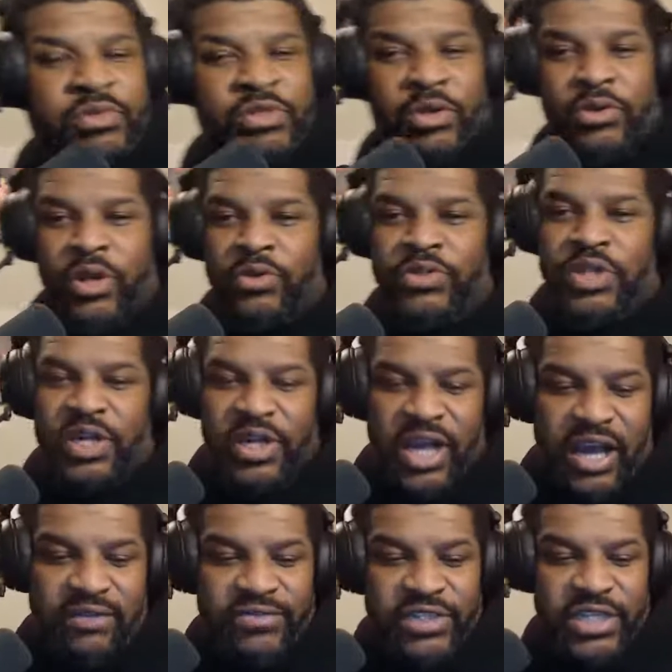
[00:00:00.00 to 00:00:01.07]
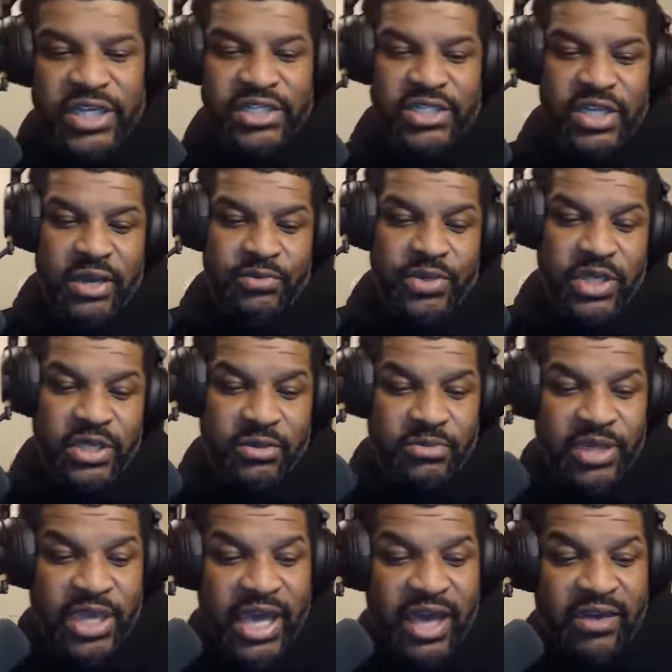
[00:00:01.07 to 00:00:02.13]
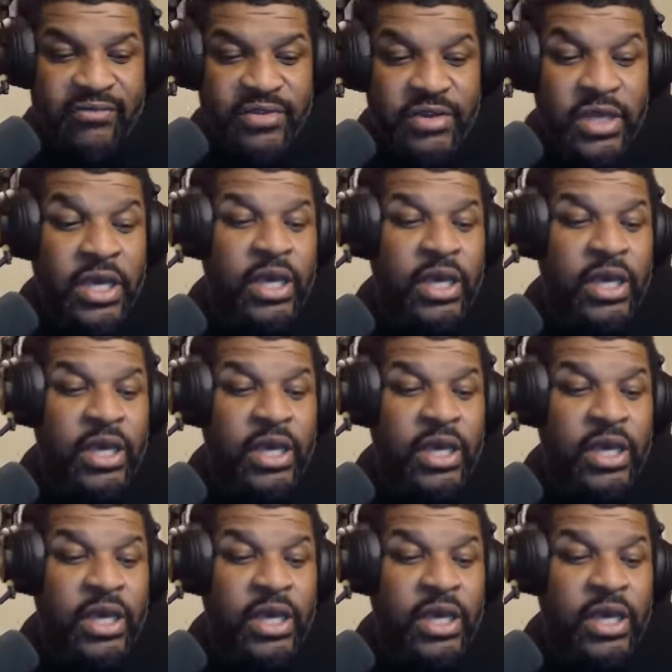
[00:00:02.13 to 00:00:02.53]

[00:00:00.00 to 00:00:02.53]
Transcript: So those are the conversations that we need to be having.